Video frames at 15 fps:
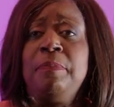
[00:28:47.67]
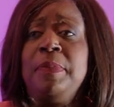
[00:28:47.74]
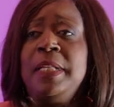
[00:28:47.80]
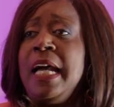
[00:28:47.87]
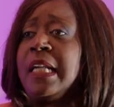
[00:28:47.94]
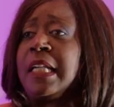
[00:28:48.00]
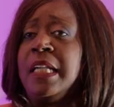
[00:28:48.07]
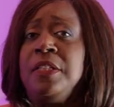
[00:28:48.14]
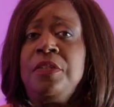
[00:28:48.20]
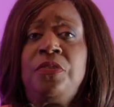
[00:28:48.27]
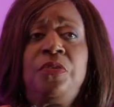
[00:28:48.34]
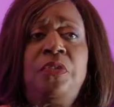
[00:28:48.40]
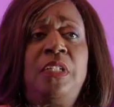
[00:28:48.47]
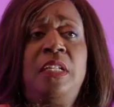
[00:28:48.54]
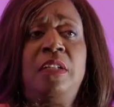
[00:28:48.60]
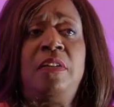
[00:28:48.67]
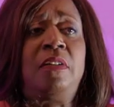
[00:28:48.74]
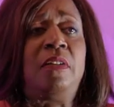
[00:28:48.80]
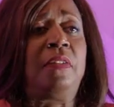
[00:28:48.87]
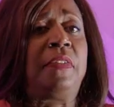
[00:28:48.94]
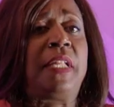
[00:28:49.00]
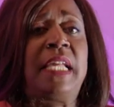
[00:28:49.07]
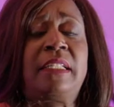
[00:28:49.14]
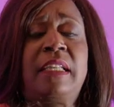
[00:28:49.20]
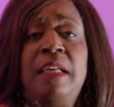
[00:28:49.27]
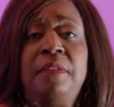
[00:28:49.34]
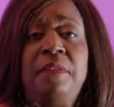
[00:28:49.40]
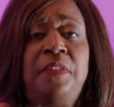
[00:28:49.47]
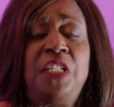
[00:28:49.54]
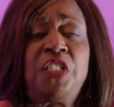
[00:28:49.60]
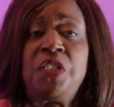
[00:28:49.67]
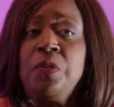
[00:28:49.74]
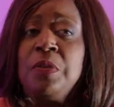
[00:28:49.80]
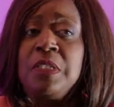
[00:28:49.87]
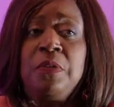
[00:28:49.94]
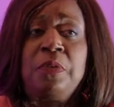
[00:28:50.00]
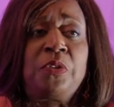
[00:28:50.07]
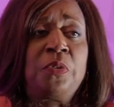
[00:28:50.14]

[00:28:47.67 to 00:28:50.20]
Black history and all of that kind of thing. She was